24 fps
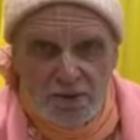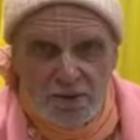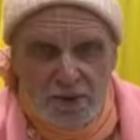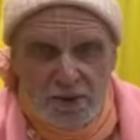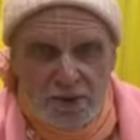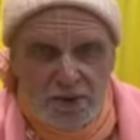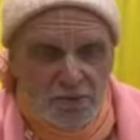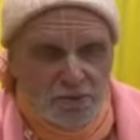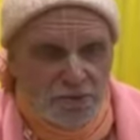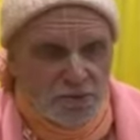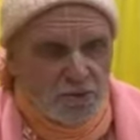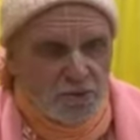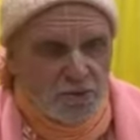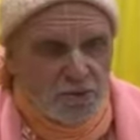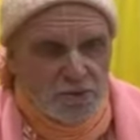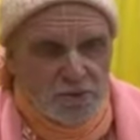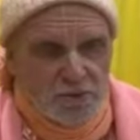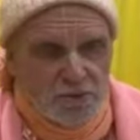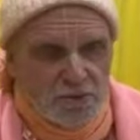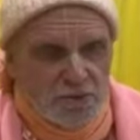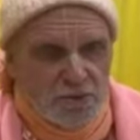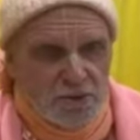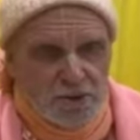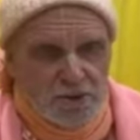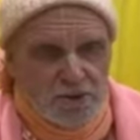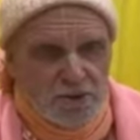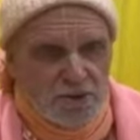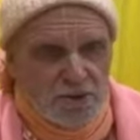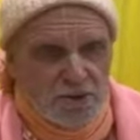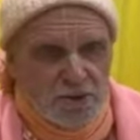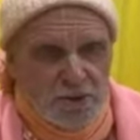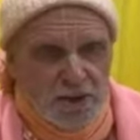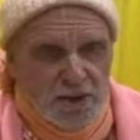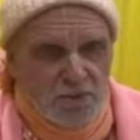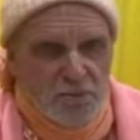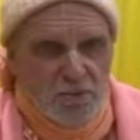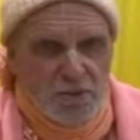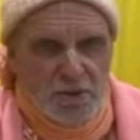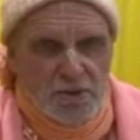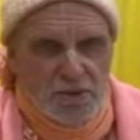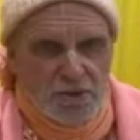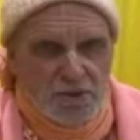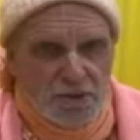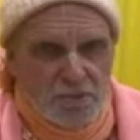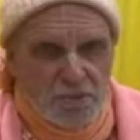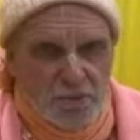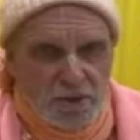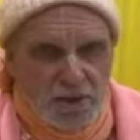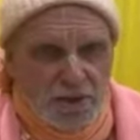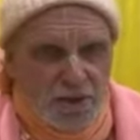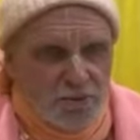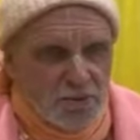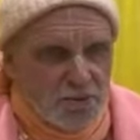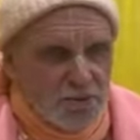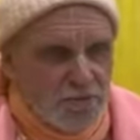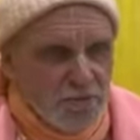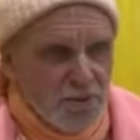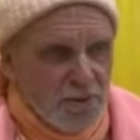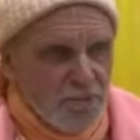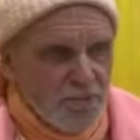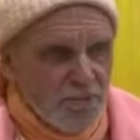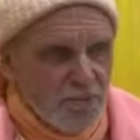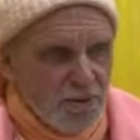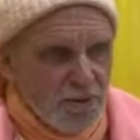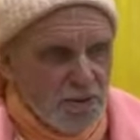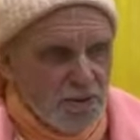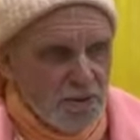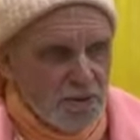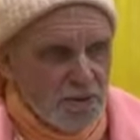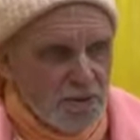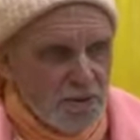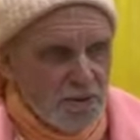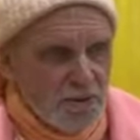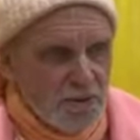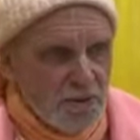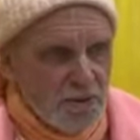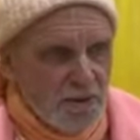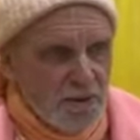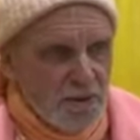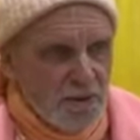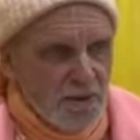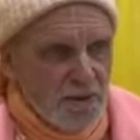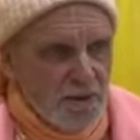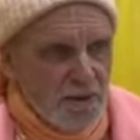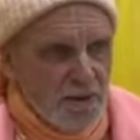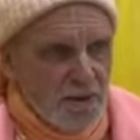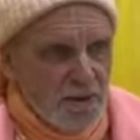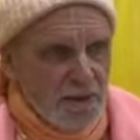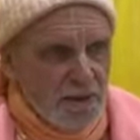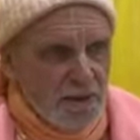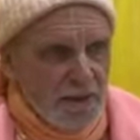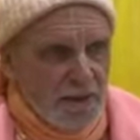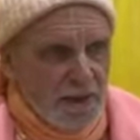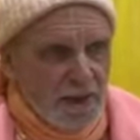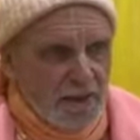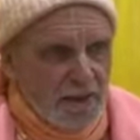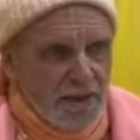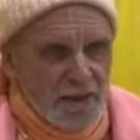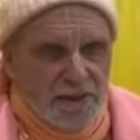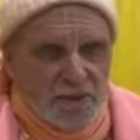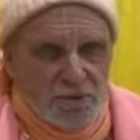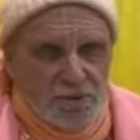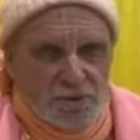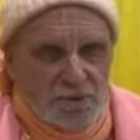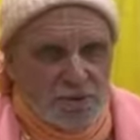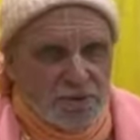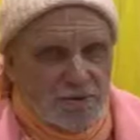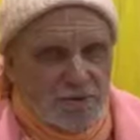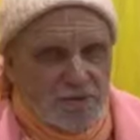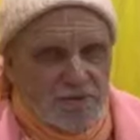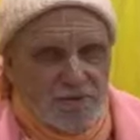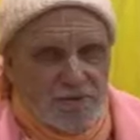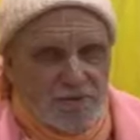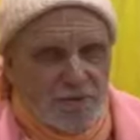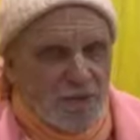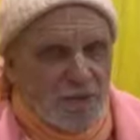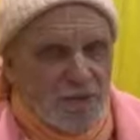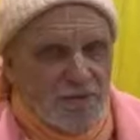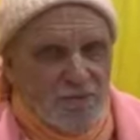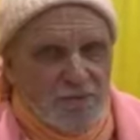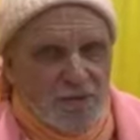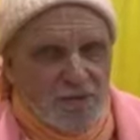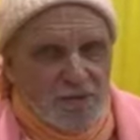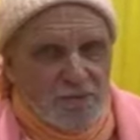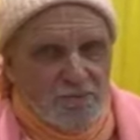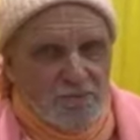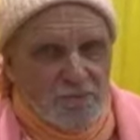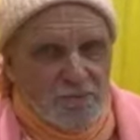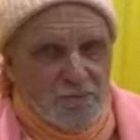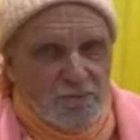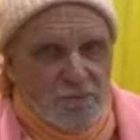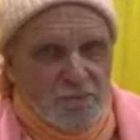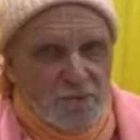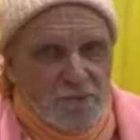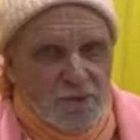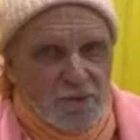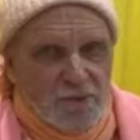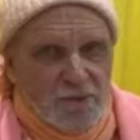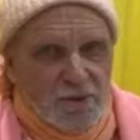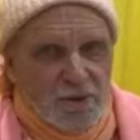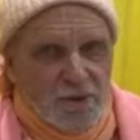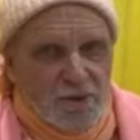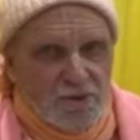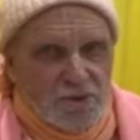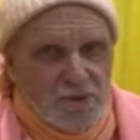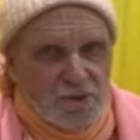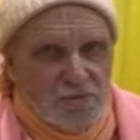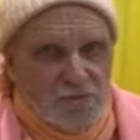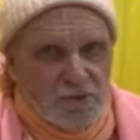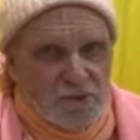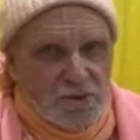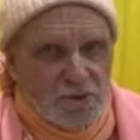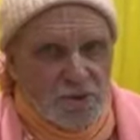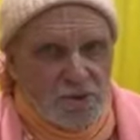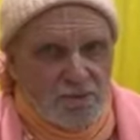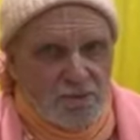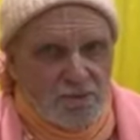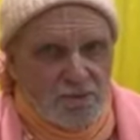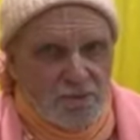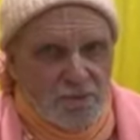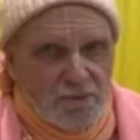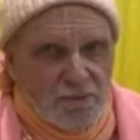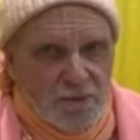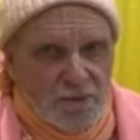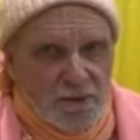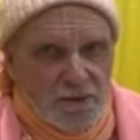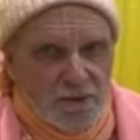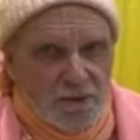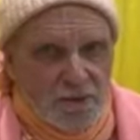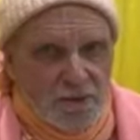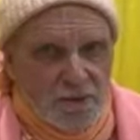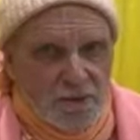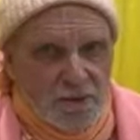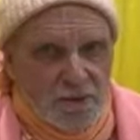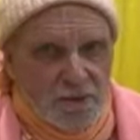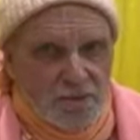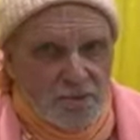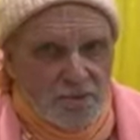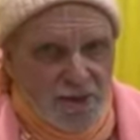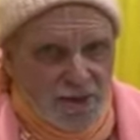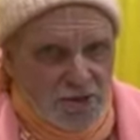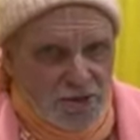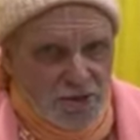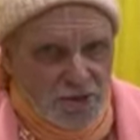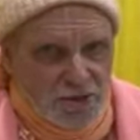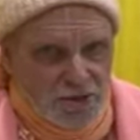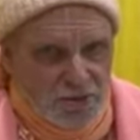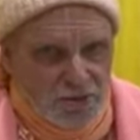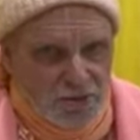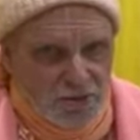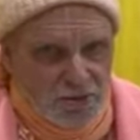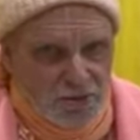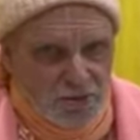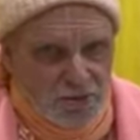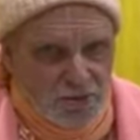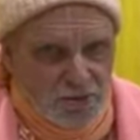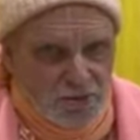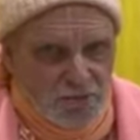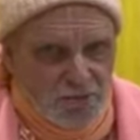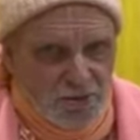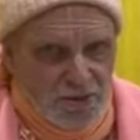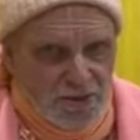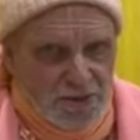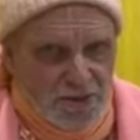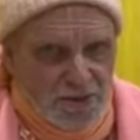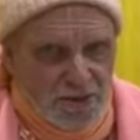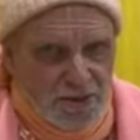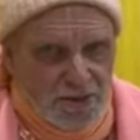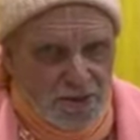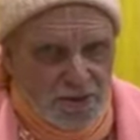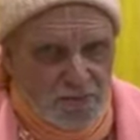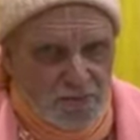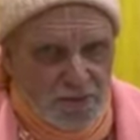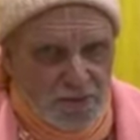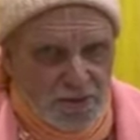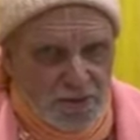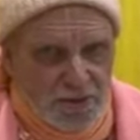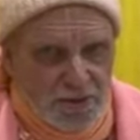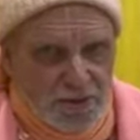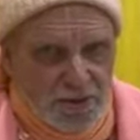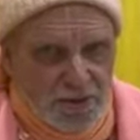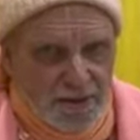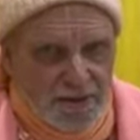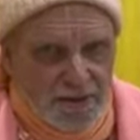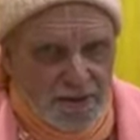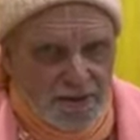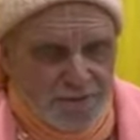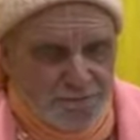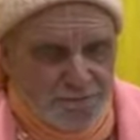He was just immersed when he was being beaten, and he was forgiving them, those Muslim wretches who were beating his body.